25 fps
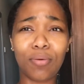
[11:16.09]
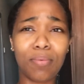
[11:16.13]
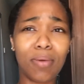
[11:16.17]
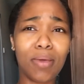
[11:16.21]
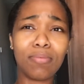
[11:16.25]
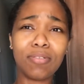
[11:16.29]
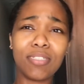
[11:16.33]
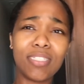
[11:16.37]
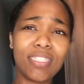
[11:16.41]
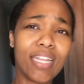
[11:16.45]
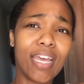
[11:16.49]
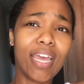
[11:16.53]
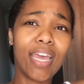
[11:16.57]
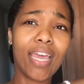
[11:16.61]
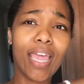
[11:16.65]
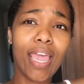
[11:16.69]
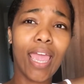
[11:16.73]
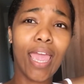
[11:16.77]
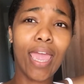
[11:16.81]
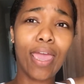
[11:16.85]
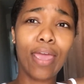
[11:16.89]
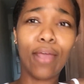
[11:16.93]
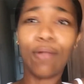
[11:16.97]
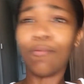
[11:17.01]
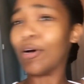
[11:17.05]
Maybe staying
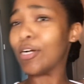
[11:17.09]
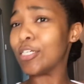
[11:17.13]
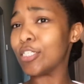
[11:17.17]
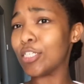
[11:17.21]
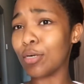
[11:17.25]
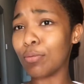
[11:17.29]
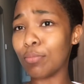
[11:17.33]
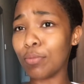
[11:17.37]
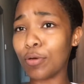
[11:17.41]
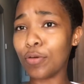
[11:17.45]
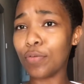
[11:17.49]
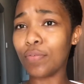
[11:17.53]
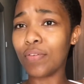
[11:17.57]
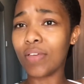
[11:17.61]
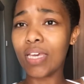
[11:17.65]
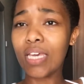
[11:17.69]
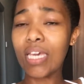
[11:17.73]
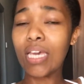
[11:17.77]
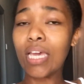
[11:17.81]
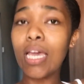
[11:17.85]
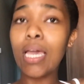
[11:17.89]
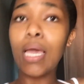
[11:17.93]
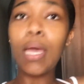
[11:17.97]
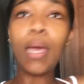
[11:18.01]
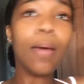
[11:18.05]
in, watching a
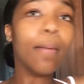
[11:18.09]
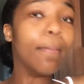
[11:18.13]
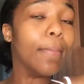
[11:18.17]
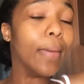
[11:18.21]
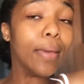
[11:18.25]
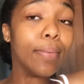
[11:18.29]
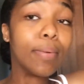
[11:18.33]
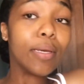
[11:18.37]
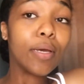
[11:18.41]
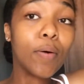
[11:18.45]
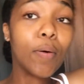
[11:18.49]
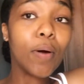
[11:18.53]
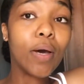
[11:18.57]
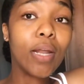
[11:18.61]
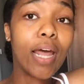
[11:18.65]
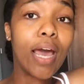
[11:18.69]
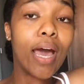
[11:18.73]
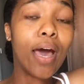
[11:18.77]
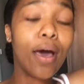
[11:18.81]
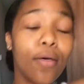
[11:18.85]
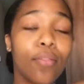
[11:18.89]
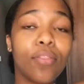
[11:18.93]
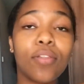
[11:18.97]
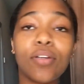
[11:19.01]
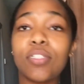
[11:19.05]
movie, maybe going
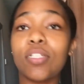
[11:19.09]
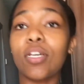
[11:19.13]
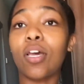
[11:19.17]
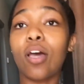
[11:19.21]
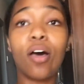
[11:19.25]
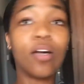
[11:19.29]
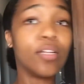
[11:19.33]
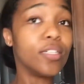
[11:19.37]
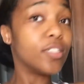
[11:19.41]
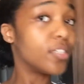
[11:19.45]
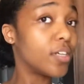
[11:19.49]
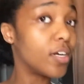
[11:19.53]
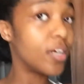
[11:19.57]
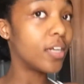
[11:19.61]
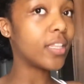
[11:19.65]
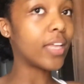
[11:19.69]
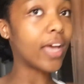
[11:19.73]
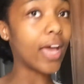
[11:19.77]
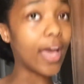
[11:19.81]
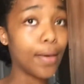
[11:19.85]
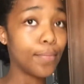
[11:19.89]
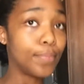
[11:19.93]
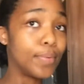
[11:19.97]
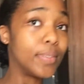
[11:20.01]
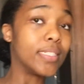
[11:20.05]
out. There's a concert that
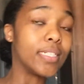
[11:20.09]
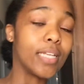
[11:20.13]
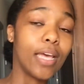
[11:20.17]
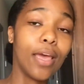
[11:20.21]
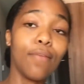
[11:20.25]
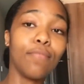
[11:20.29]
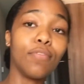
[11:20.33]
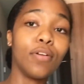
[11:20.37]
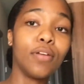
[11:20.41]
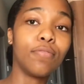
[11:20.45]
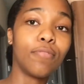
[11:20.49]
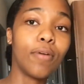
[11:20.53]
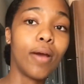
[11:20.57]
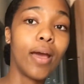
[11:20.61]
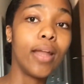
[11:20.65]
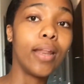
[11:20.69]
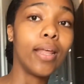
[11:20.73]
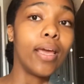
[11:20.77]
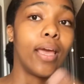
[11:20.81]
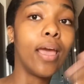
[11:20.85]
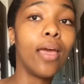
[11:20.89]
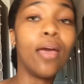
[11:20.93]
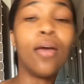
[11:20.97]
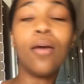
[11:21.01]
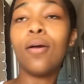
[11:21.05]
happens every
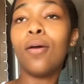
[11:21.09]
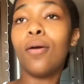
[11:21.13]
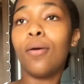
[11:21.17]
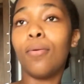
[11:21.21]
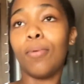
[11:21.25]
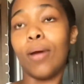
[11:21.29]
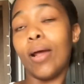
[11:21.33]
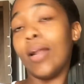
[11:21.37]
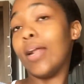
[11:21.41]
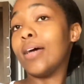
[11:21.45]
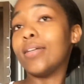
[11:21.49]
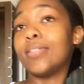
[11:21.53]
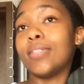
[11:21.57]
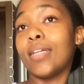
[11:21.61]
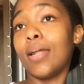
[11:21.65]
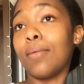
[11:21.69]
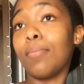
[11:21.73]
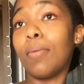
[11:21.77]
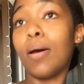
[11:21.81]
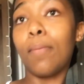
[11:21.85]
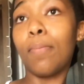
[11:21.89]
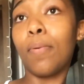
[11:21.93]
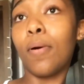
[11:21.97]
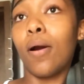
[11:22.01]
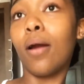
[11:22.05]
Friday right outside of
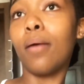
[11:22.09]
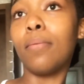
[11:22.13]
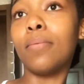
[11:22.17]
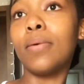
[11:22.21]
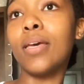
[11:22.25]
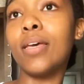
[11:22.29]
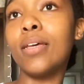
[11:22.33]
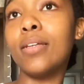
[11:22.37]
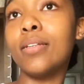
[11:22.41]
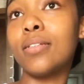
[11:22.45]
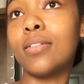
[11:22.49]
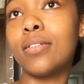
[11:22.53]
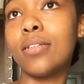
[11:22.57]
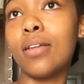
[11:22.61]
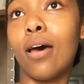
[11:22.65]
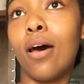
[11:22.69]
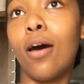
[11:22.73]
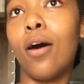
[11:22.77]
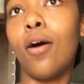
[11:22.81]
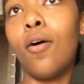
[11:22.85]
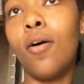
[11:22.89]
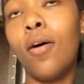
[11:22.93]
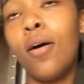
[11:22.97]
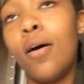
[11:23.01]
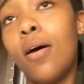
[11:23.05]
my apartment,
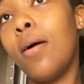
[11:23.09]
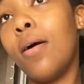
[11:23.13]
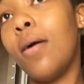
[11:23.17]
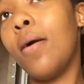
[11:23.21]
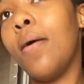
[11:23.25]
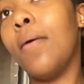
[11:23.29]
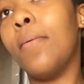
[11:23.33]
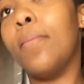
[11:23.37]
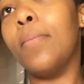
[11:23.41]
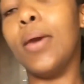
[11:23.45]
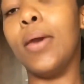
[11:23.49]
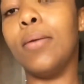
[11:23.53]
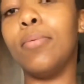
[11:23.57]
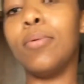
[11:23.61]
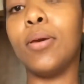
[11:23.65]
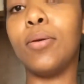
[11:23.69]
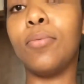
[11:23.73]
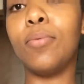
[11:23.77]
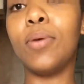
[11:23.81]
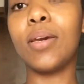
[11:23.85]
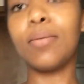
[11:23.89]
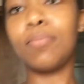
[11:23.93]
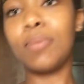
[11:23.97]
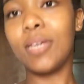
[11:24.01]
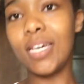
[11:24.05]
so maybe
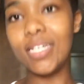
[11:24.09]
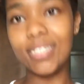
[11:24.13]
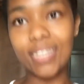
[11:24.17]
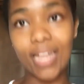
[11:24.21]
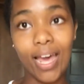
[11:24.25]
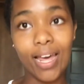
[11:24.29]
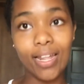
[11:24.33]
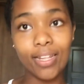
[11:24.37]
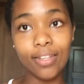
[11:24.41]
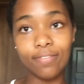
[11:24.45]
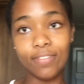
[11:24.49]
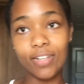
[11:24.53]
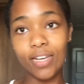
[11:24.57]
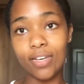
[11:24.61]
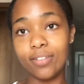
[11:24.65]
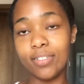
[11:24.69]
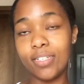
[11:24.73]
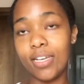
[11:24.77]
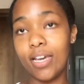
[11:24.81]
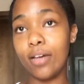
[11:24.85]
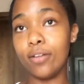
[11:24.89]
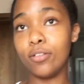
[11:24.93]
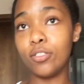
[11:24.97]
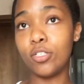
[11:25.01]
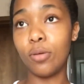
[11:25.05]
because I live
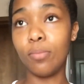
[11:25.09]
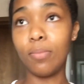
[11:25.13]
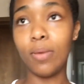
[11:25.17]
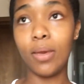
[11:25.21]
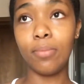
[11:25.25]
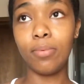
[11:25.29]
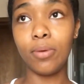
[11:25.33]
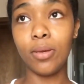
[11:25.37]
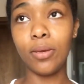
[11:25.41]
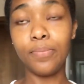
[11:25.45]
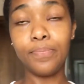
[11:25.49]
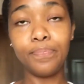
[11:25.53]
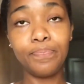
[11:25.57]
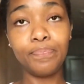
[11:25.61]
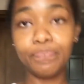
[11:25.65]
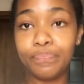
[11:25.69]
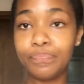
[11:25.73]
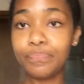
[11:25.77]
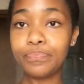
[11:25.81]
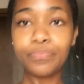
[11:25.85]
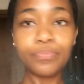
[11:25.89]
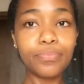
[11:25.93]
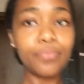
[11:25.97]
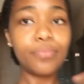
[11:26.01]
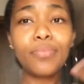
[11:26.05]
downtown, so maybe
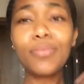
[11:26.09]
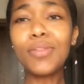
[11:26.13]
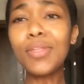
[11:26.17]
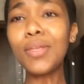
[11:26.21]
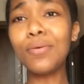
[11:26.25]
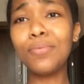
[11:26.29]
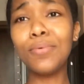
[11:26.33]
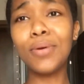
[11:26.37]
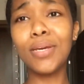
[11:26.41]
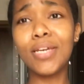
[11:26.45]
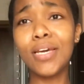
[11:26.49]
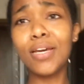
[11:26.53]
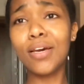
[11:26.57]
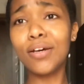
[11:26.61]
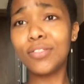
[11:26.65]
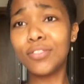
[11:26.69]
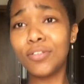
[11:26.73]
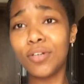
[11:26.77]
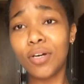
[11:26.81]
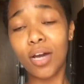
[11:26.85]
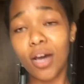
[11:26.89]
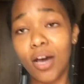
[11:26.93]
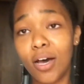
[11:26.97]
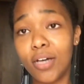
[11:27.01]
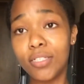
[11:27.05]
we could go to a
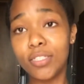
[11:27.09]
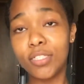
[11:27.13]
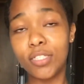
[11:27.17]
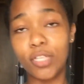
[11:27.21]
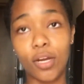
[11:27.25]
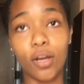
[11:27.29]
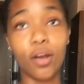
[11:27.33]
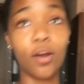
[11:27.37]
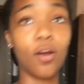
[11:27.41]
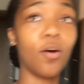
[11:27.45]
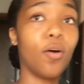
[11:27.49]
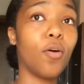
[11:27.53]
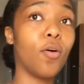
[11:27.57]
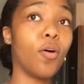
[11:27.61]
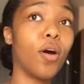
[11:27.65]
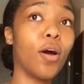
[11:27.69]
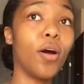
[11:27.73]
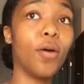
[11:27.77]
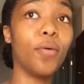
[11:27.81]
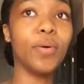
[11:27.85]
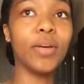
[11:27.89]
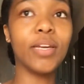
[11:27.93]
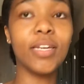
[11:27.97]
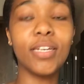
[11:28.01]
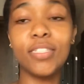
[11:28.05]
concert, or
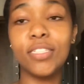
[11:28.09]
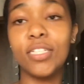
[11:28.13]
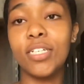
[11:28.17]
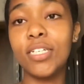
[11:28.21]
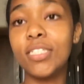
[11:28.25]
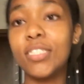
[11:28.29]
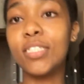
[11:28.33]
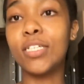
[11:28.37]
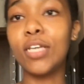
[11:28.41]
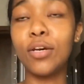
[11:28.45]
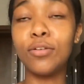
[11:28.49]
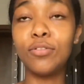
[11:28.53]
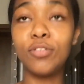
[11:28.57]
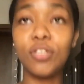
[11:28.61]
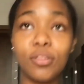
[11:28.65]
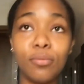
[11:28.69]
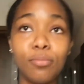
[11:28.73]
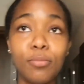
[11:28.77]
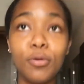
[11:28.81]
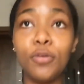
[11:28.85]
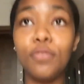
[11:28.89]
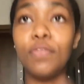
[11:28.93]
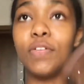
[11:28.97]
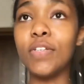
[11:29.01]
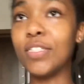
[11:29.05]
we could just go to the
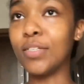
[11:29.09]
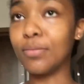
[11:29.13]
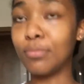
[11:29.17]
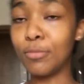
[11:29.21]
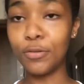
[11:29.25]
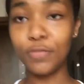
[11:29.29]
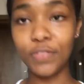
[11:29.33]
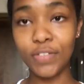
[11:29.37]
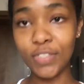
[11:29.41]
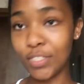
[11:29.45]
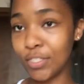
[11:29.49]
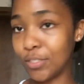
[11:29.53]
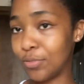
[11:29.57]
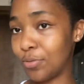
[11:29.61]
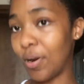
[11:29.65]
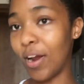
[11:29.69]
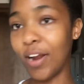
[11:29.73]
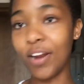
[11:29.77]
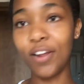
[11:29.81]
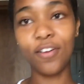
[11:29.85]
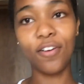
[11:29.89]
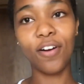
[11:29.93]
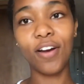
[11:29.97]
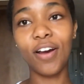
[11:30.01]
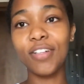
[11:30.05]
movies. The movies is
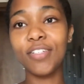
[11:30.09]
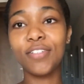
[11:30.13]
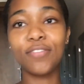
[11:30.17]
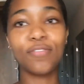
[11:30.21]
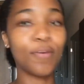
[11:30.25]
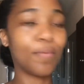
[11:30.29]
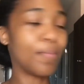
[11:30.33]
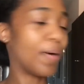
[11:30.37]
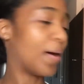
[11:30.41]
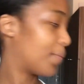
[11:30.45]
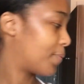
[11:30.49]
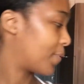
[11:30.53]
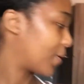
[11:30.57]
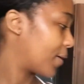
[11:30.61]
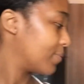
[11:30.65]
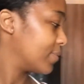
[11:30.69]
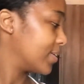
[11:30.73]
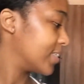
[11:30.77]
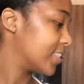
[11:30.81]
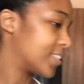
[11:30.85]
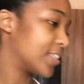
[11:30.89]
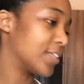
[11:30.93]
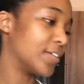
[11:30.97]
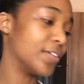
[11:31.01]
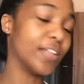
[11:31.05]
right across from my
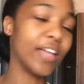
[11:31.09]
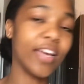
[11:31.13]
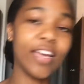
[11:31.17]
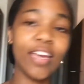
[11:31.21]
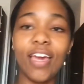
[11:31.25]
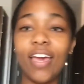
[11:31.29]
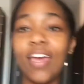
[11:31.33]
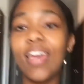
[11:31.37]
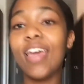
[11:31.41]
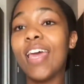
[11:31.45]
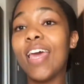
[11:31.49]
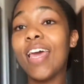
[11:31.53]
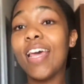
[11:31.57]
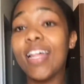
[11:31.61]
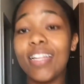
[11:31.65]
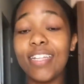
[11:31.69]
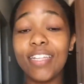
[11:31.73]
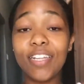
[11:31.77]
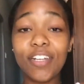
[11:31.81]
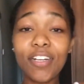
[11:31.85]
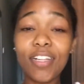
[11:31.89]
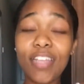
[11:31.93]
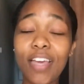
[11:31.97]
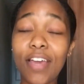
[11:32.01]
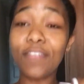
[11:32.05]
apartment too. Like
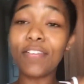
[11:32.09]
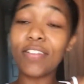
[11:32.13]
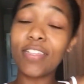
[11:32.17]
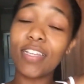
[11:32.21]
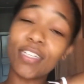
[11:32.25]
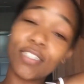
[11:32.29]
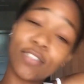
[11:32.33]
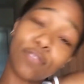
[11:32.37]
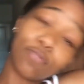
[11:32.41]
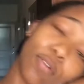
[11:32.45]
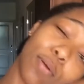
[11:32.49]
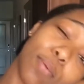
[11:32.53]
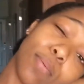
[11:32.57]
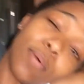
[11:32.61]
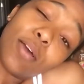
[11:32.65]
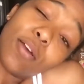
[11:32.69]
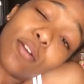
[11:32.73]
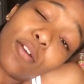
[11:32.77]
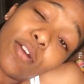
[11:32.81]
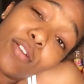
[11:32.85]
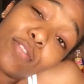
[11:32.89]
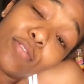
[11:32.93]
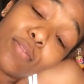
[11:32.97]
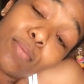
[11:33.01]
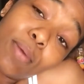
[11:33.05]
literally everything is
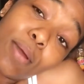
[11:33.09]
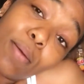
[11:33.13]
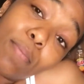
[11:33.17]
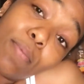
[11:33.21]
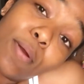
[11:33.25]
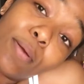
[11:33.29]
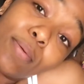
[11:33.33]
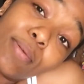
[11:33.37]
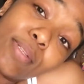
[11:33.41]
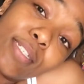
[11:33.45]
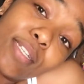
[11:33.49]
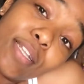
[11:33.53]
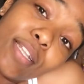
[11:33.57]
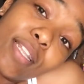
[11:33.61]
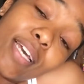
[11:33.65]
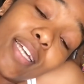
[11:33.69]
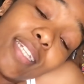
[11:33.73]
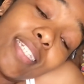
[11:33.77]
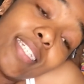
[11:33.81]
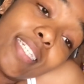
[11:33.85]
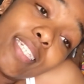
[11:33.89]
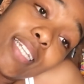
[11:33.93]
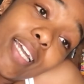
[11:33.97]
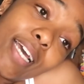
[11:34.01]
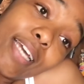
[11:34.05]
across from my apartment, so
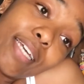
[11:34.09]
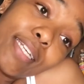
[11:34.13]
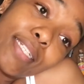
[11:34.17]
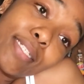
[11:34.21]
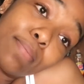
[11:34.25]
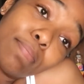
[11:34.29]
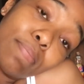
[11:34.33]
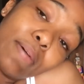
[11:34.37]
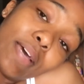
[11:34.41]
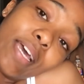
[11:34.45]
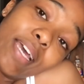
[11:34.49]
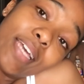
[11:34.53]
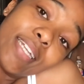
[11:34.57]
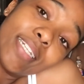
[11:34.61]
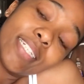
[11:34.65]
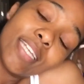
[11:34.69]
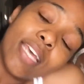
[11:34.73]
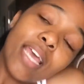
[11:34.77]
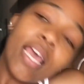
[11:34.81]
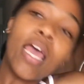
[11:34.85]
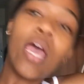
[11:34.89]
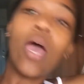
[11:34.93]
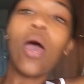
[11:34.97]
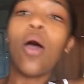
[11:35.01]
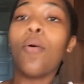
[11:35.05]
that's nice. But
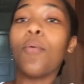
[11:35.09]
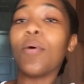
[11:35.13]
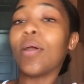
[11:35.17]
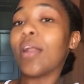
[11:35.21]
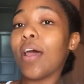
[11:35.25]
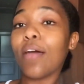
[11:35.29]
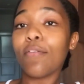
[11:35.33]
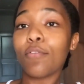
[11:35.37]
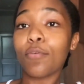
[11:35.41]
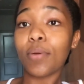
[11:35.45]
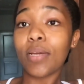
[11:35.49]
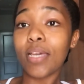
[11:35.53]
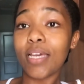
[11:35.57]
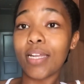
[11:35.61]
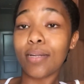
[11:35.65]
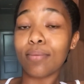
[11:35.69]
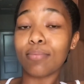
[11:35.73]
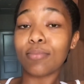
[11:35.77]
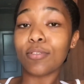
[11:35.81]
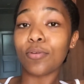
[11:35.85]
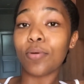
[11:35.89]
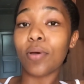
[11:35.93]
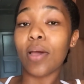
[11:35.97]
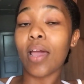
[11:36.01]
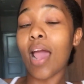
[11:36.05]
whatever we end up
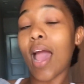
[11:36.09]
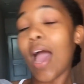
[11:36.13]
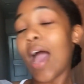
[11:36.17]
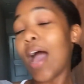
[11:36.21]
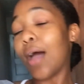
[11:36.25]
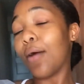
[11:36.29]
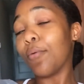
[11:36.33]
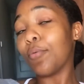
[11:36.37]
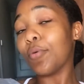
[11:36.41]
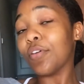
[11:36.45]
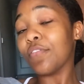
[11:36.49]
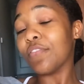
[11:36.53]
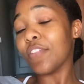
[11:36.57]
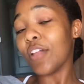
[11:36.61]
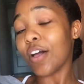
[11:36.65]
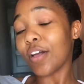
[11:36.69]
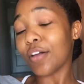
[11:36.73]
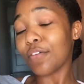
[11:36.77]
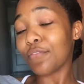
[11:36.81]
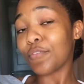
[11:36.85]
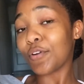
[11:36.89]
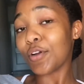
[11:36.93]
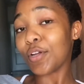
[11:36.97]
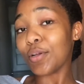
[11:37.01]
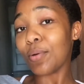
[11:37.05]
doing, I will vlog it
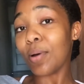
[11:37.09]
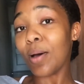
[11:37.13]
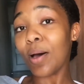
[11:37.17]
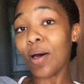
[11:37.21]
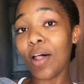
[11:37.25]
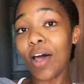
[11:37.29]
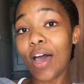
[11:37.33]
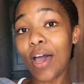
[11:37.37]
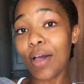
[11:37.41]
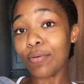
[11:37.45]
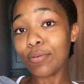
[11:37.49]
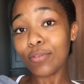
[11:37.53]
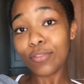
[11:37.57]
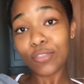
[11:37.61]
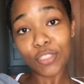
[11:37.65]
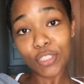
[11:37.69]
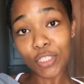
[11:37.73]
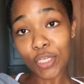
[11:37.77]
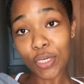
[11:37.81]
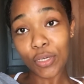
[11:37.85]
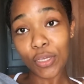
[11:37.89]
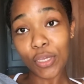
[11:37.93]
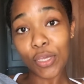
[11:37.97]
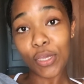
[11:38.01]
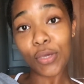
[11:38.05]
for you all. I will
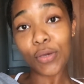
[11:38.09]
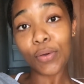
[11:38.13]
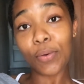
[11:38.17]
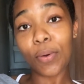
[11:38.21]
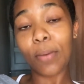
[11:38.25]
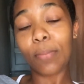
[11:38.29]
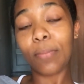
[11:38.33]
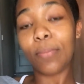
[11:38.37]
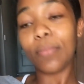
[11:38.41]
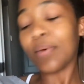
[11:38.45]
show you.